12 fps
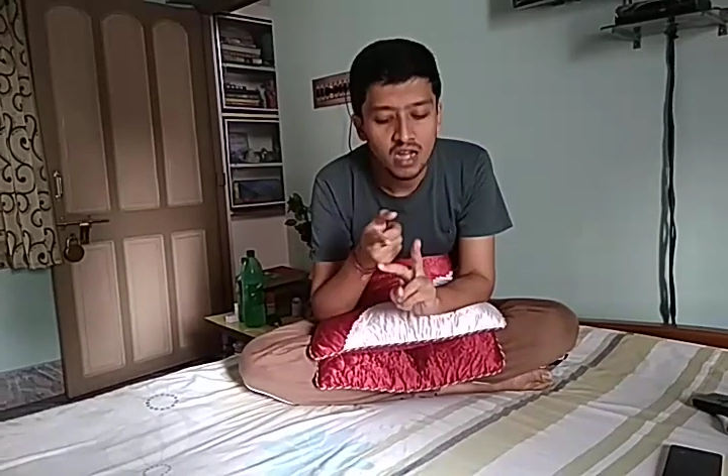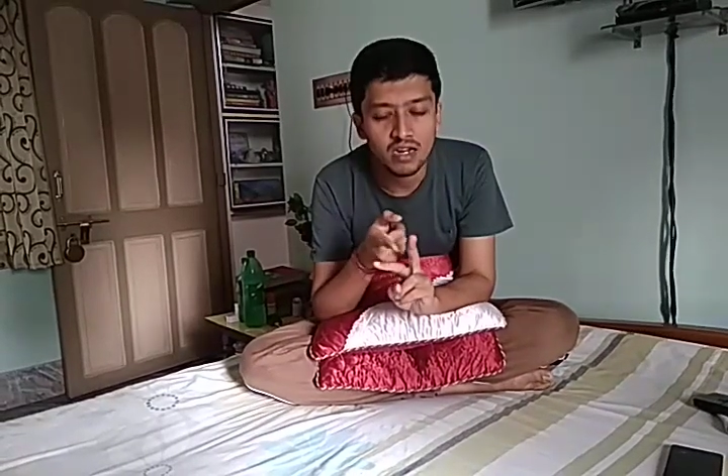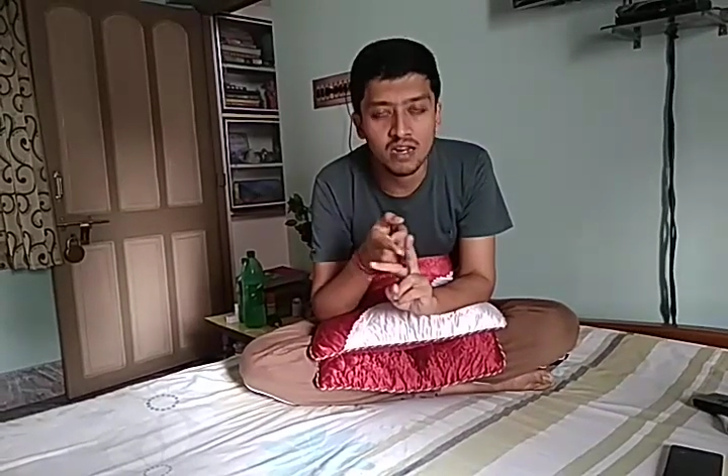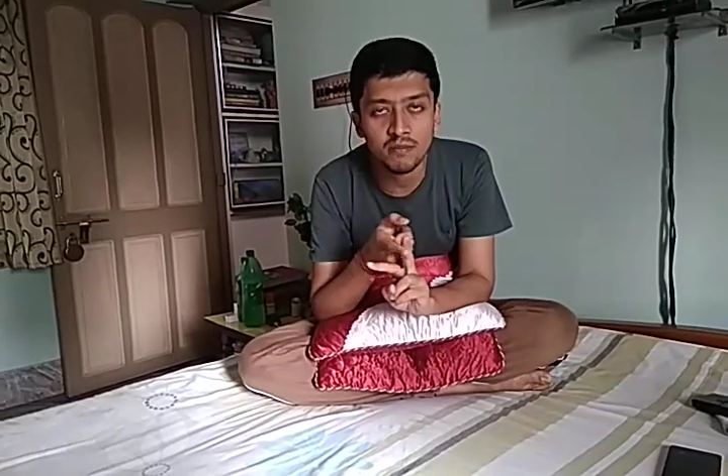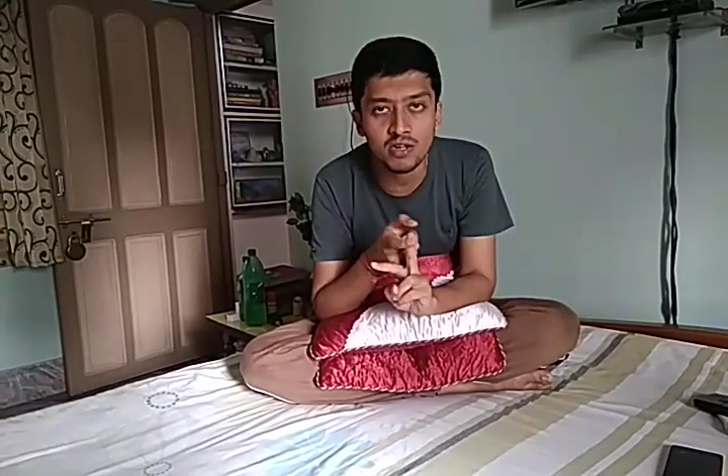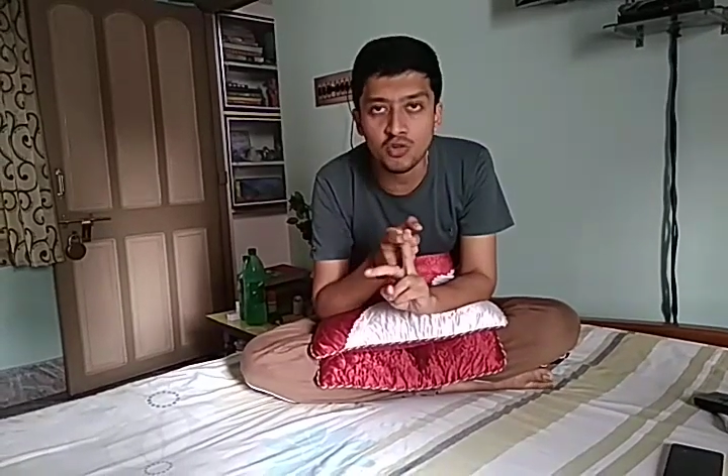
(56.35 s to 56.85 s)

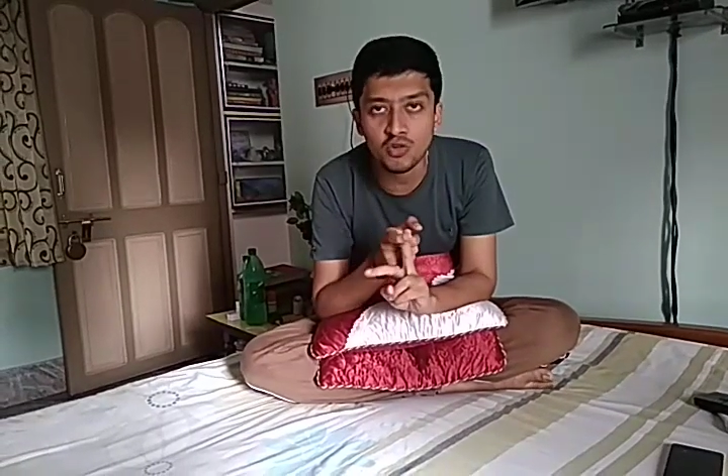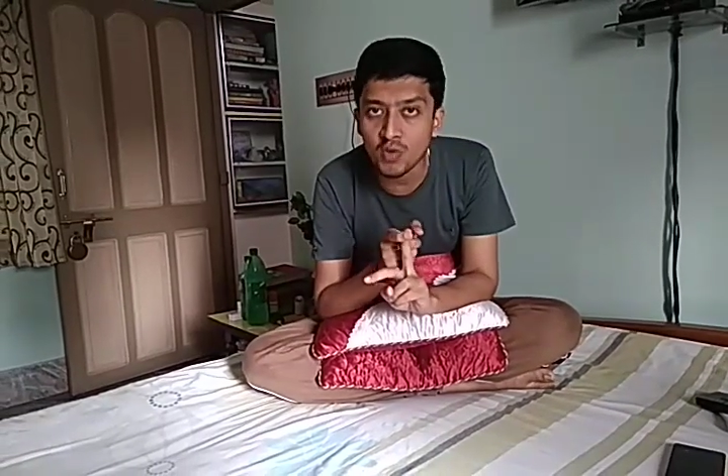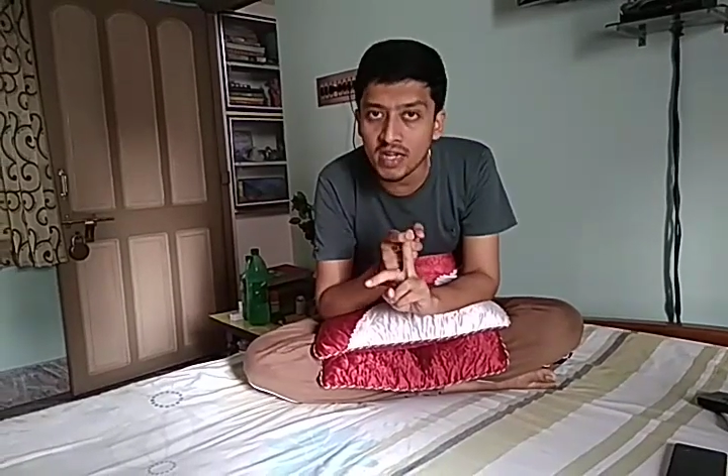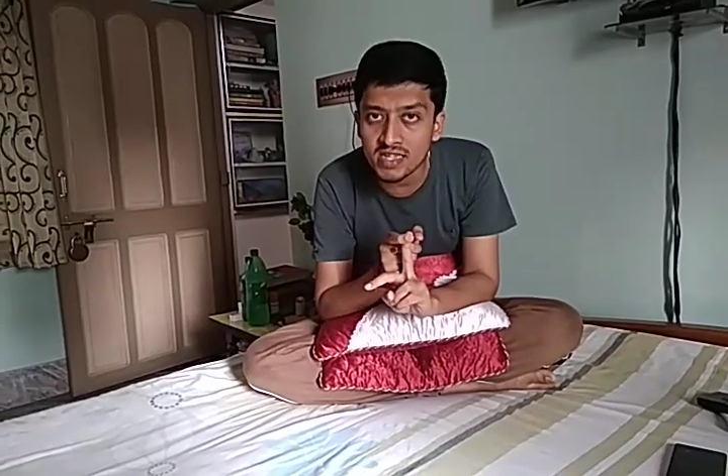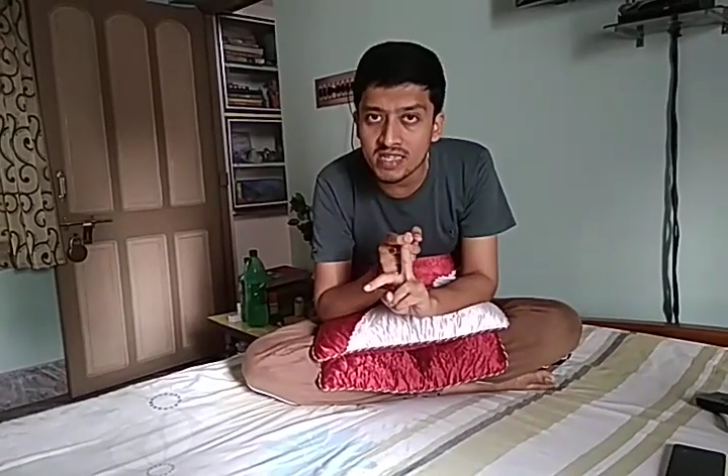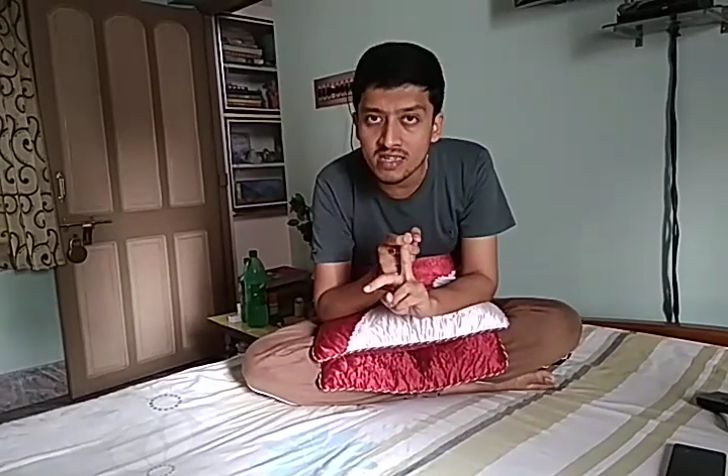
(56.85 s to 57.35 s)
Number two
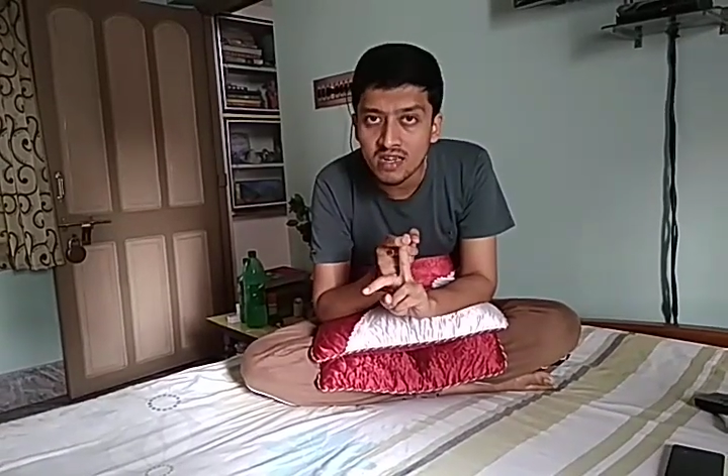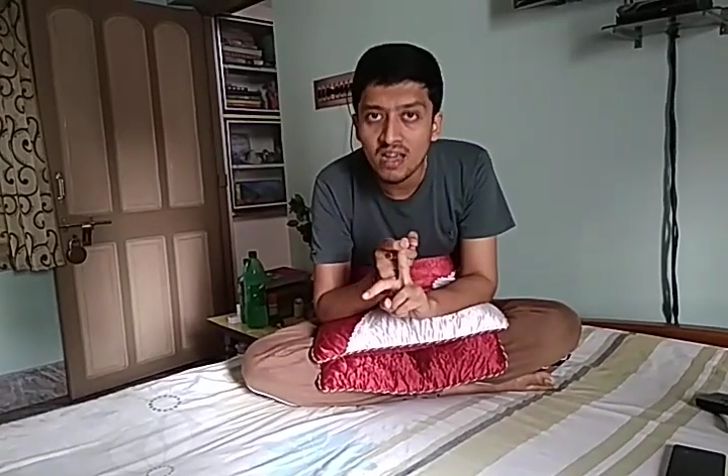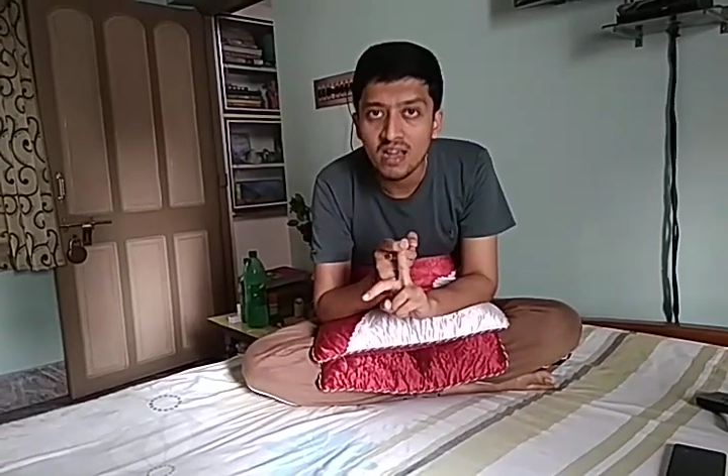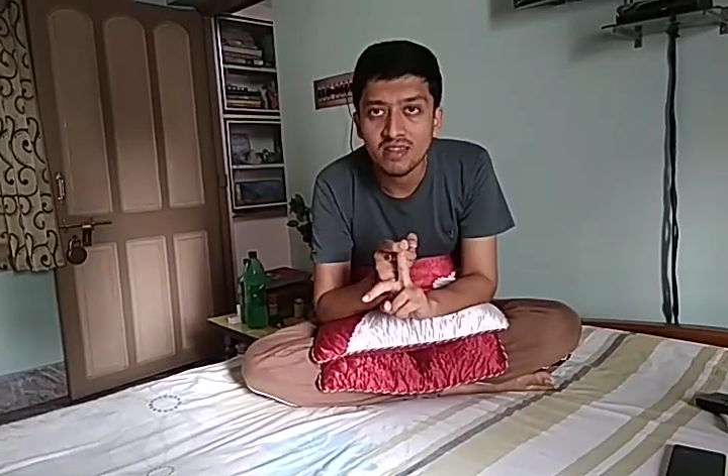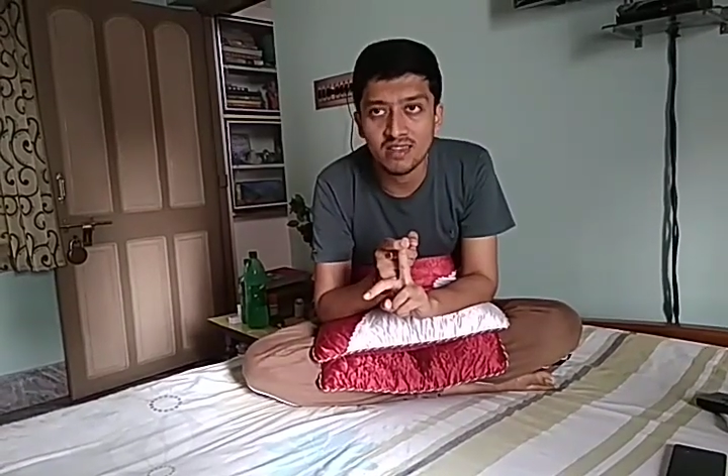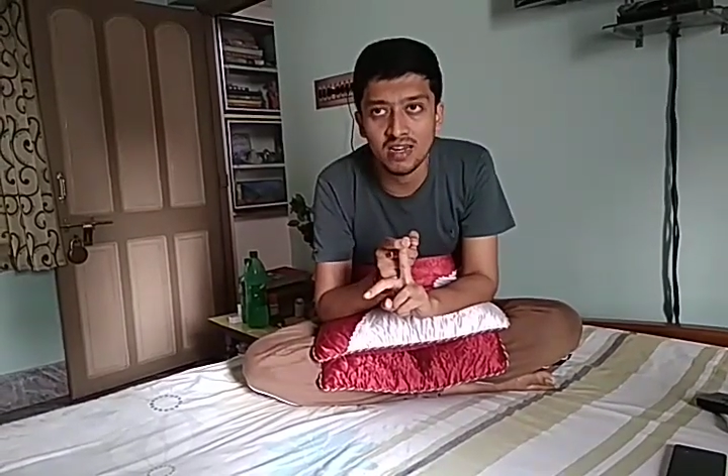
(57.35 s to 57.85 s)
is
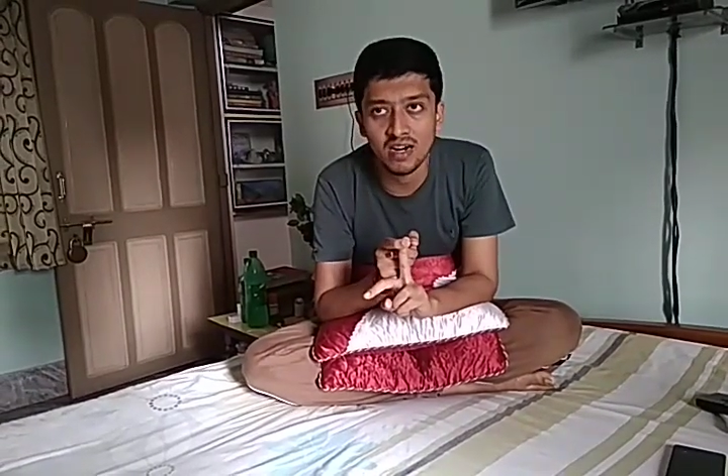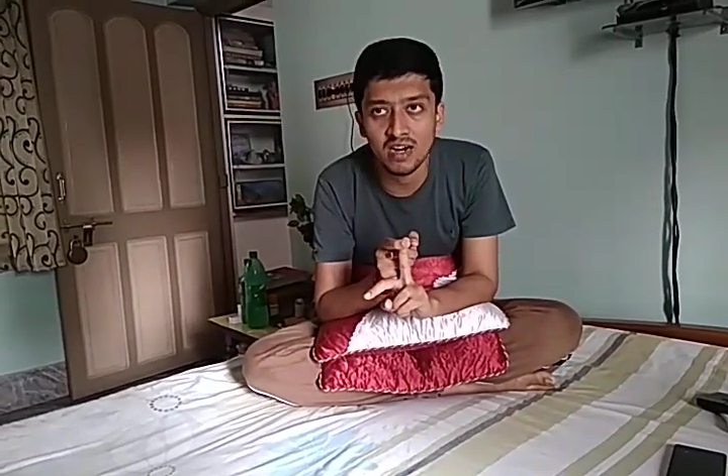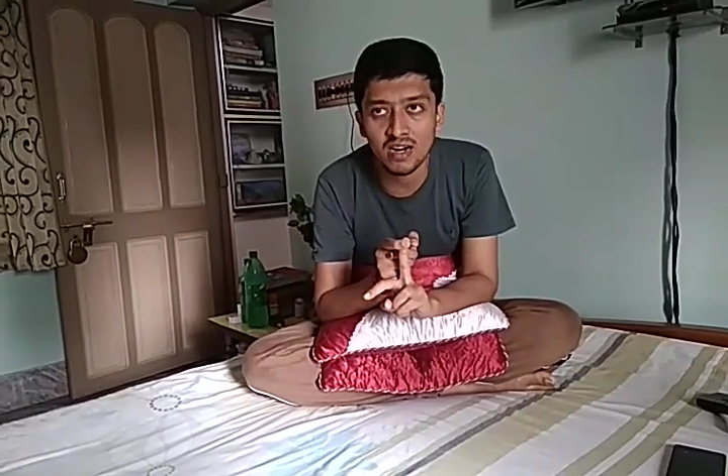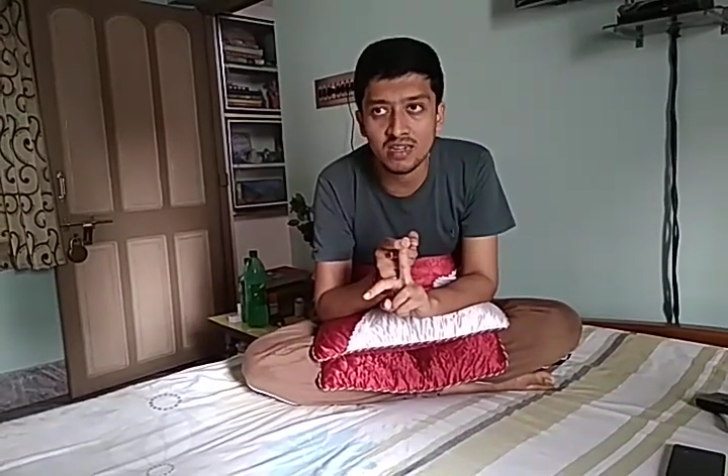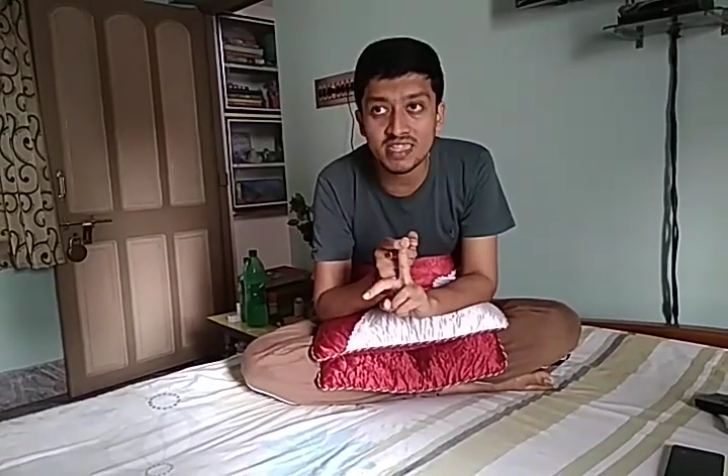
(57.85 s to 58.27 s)
the